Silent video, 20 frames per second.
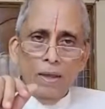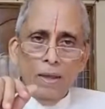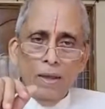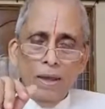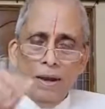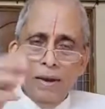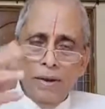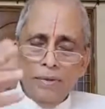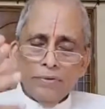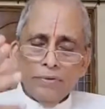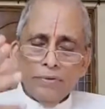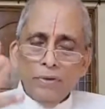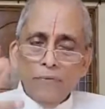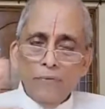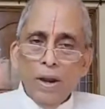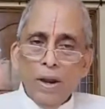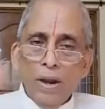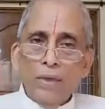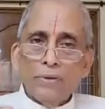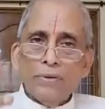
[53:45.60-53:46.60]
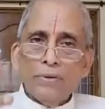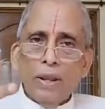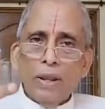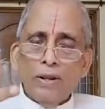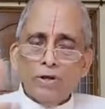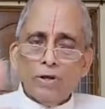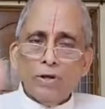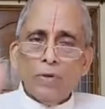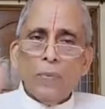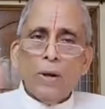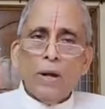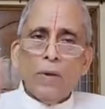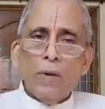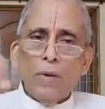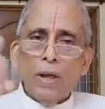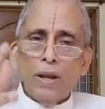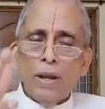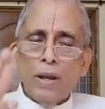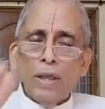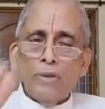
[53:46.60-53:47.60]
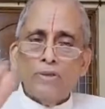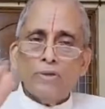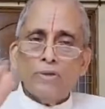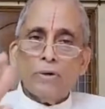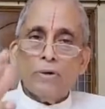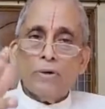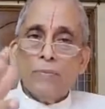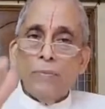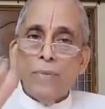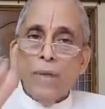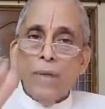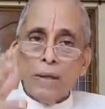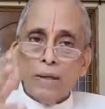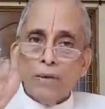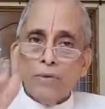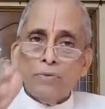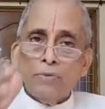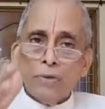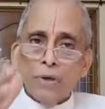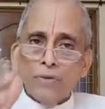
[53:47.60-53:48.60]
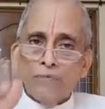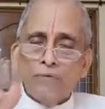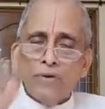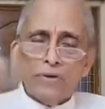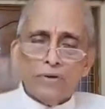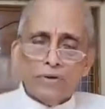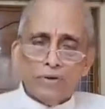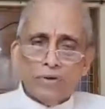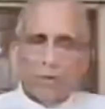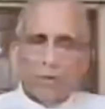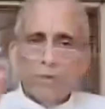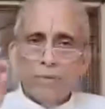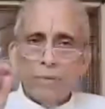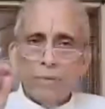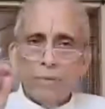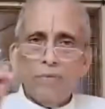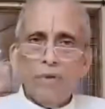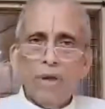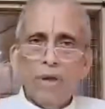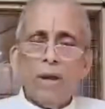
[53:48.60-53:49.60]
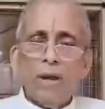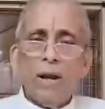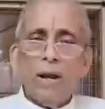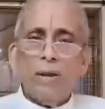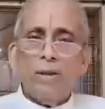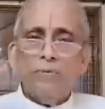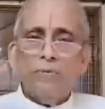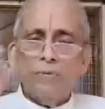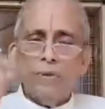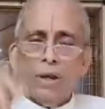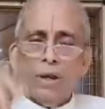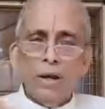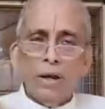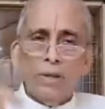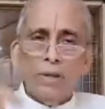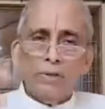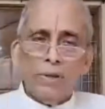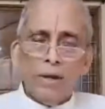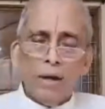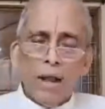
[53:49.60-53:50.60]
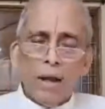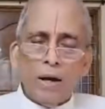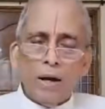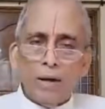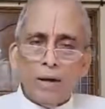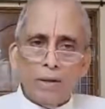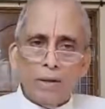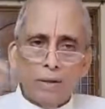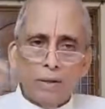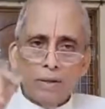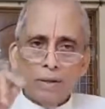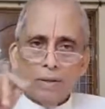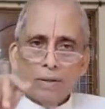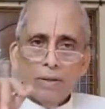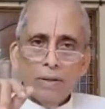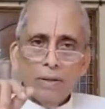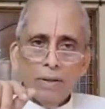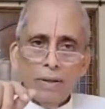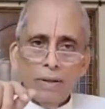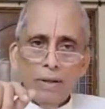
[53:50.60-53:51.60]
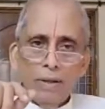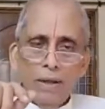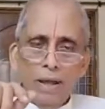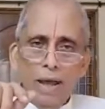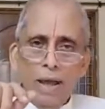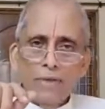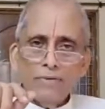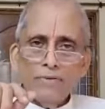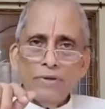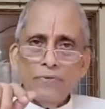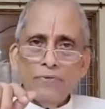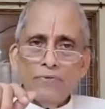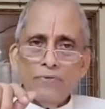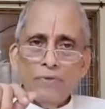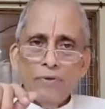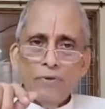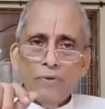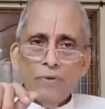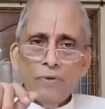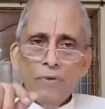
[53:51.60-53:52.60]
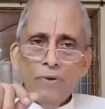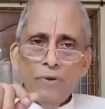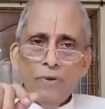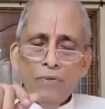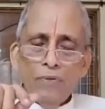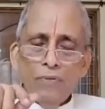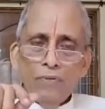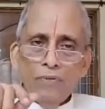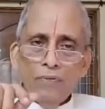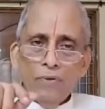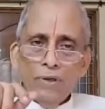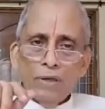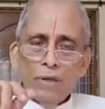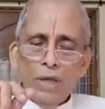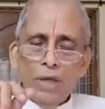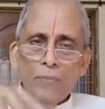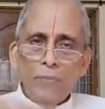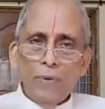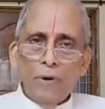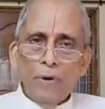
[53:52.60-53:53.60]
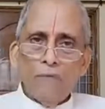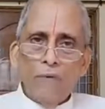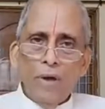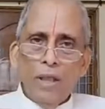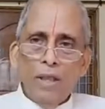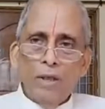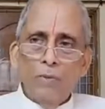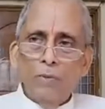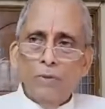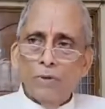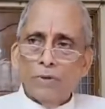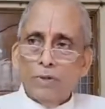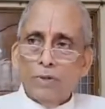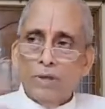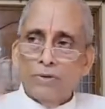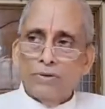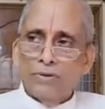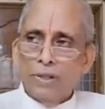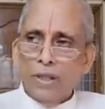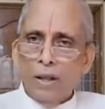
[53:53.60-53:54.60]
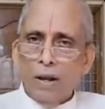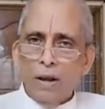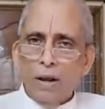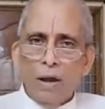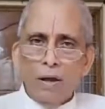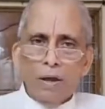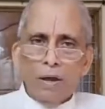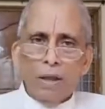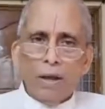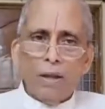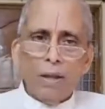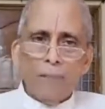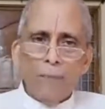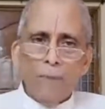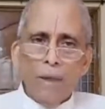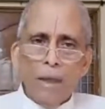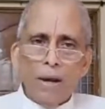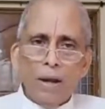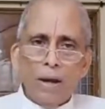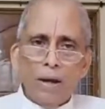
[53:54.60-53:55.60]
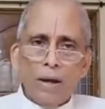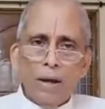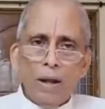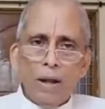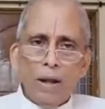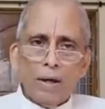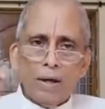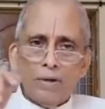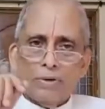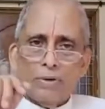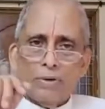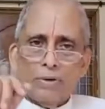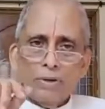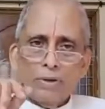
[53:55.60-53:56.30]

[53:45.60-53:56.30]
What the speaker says: It is given as an instrument by nature to make use of it, but we are not using it. It is locked. As if we keep our valuable things in a locker in the bank and lock it.